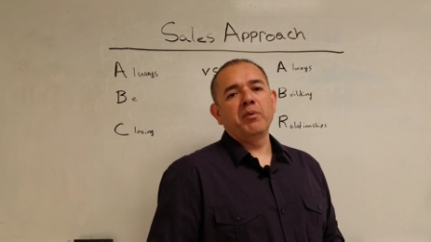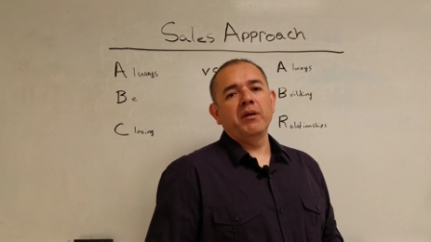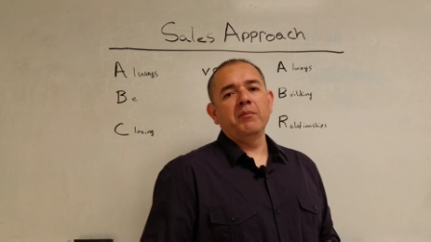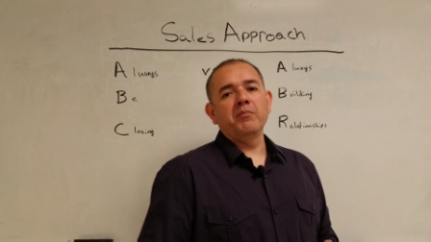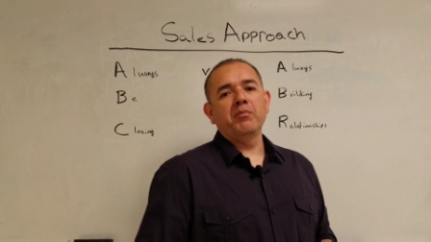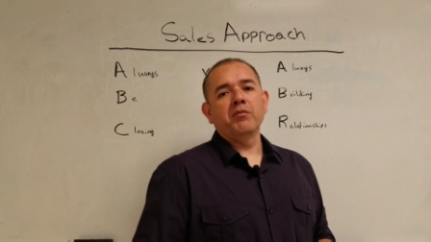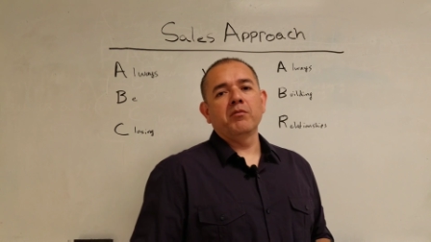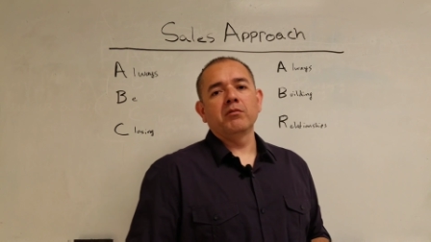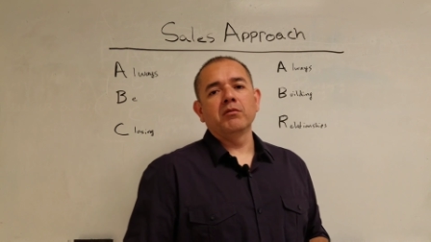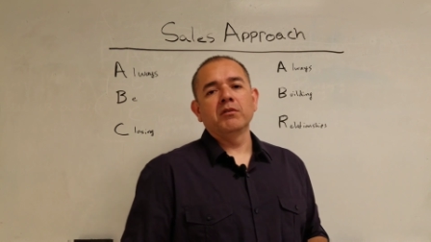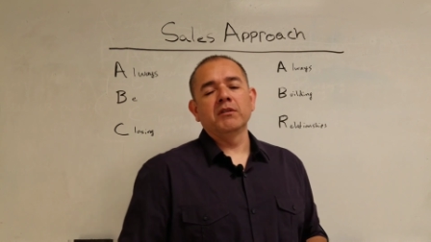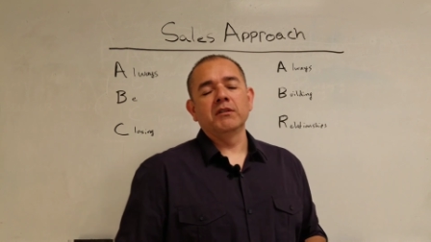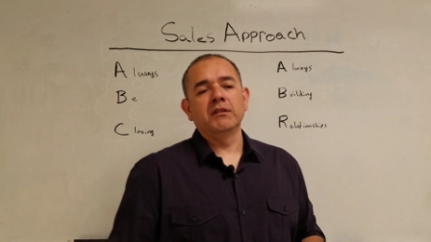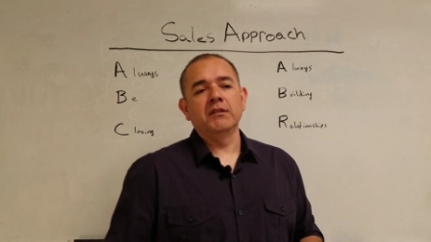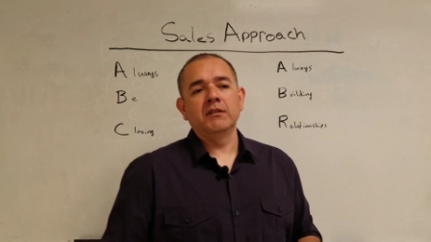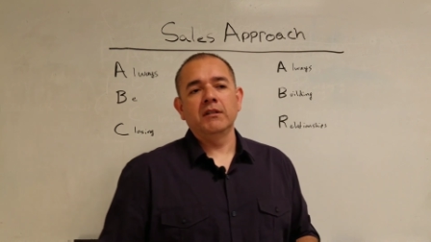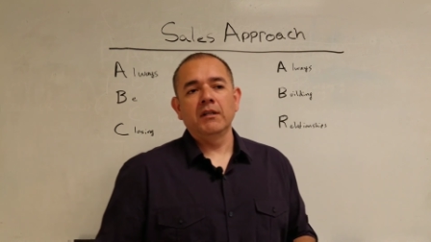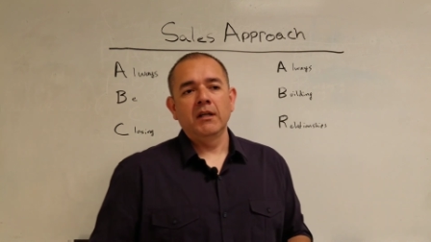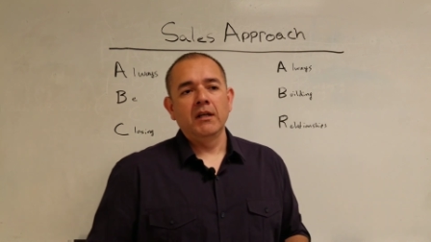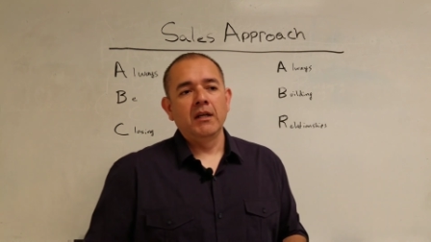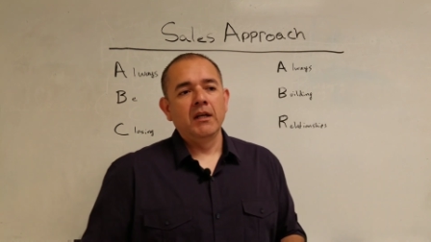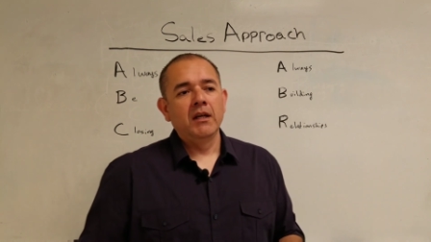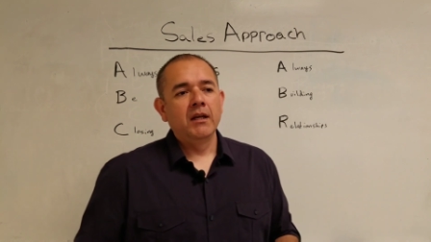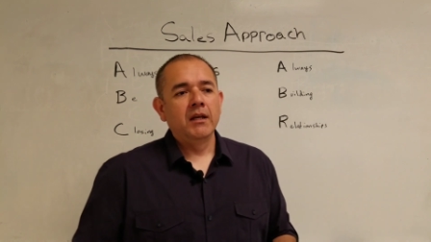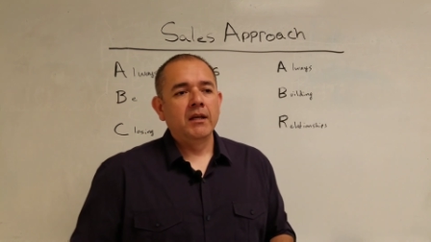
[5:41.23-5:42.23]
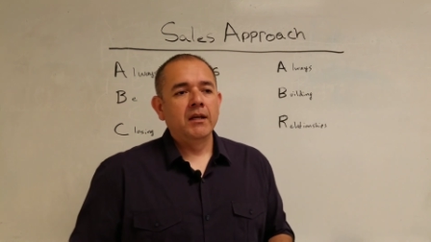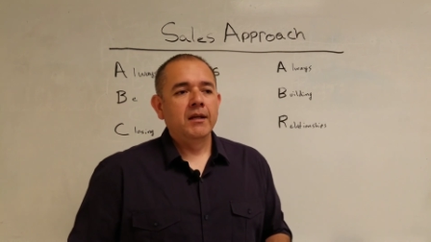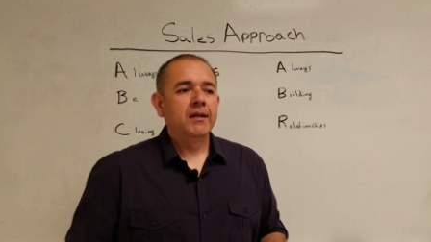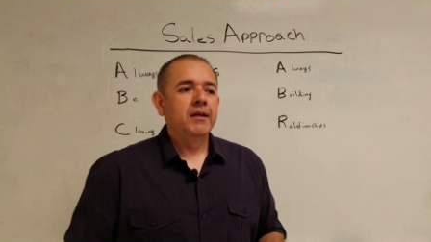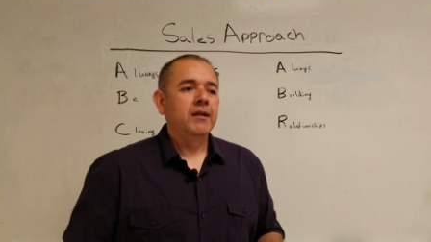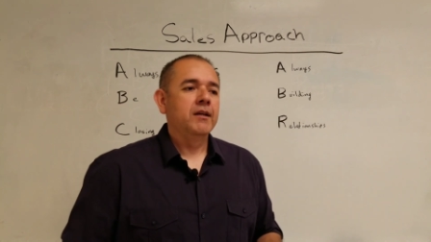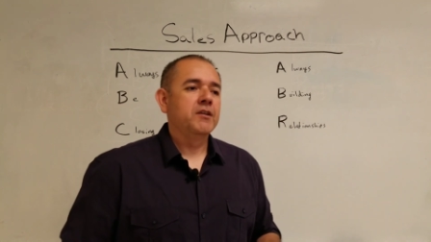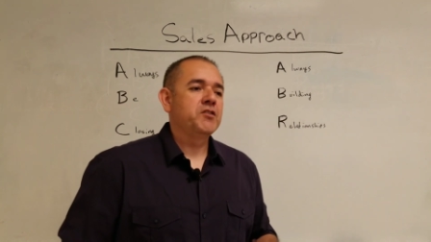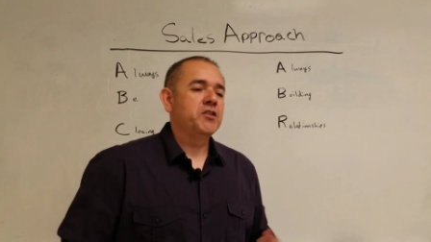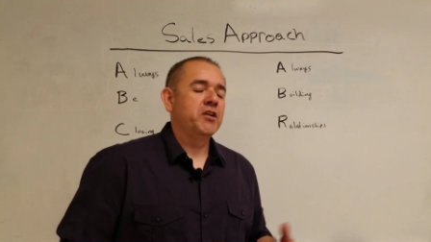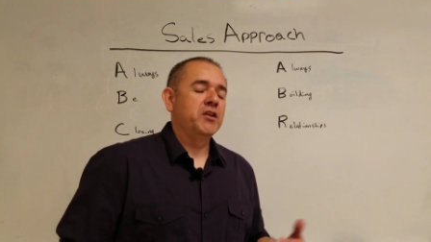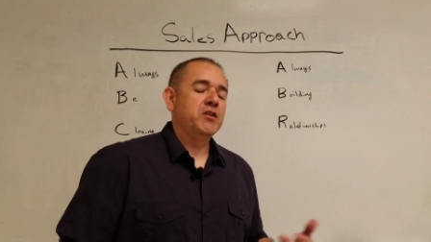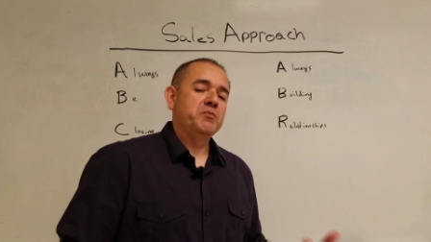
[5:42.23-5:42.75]
people and
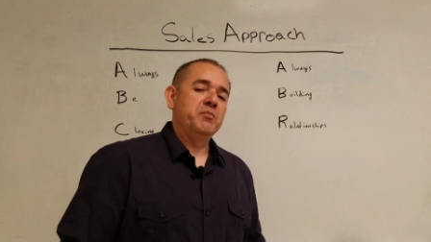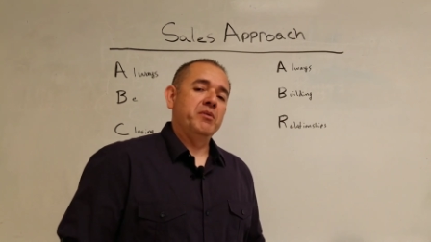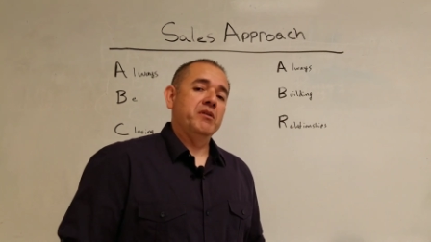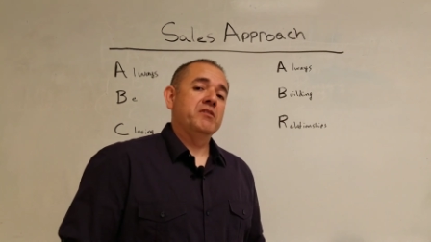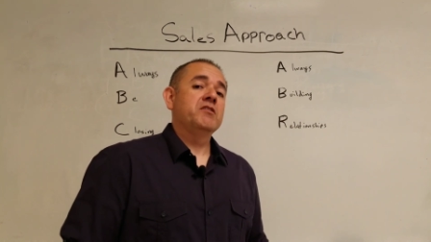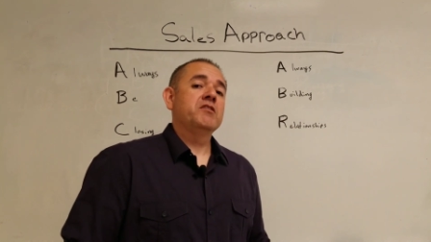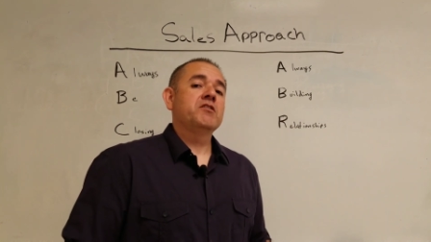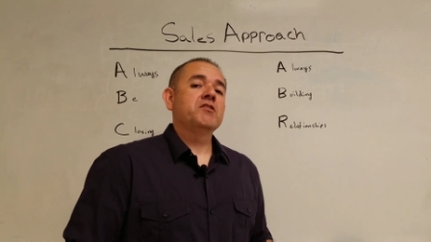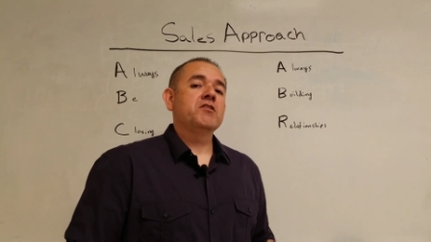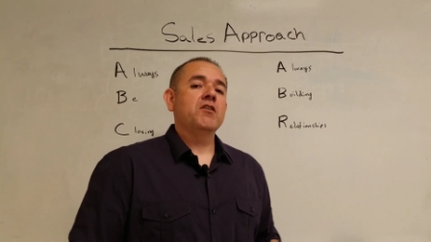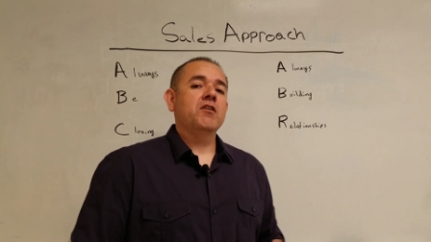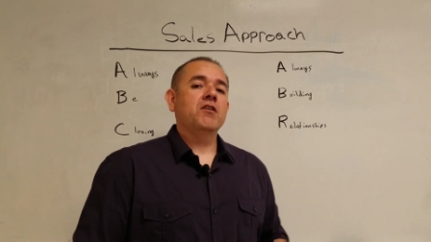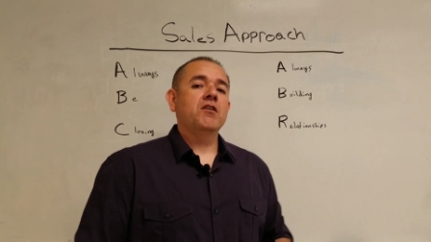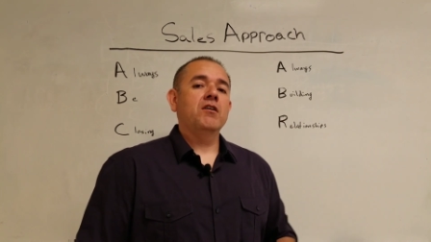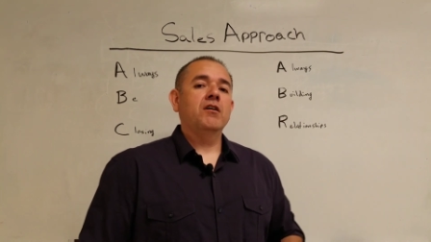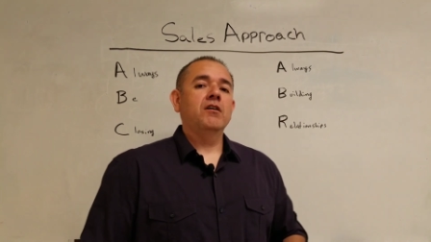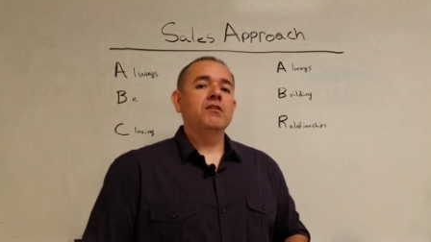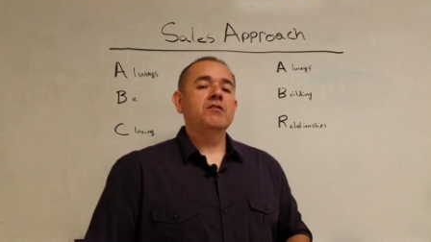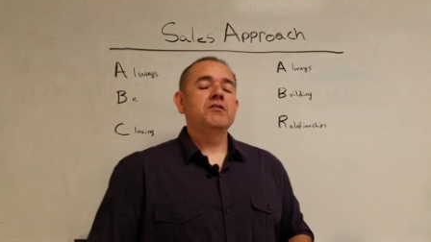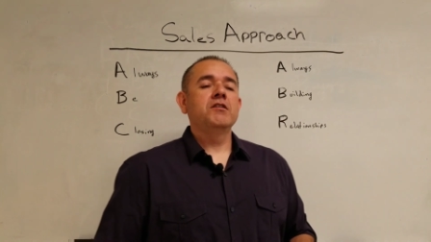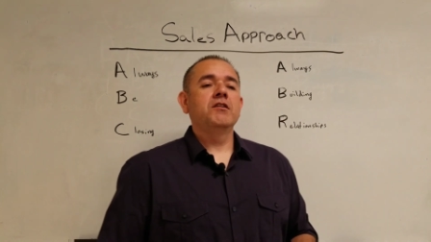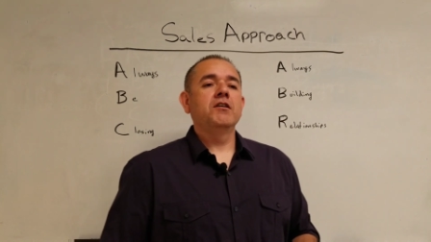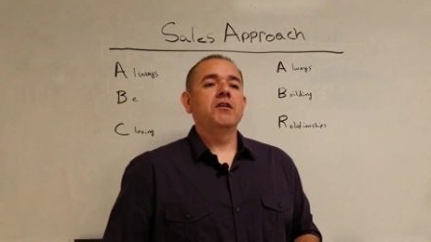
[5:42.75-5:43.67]
exchange business cards.